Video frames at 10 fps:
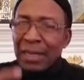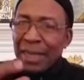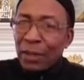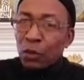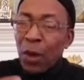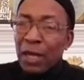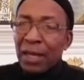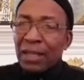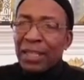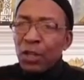That is why
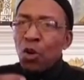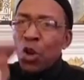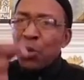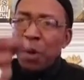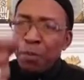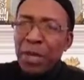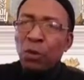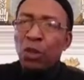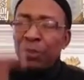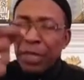Allah said no human
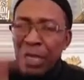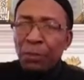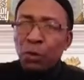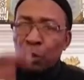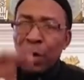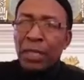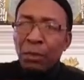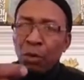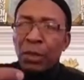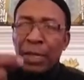being will be able to write
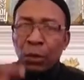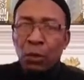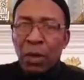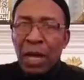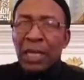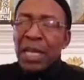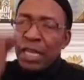the book like the Quran.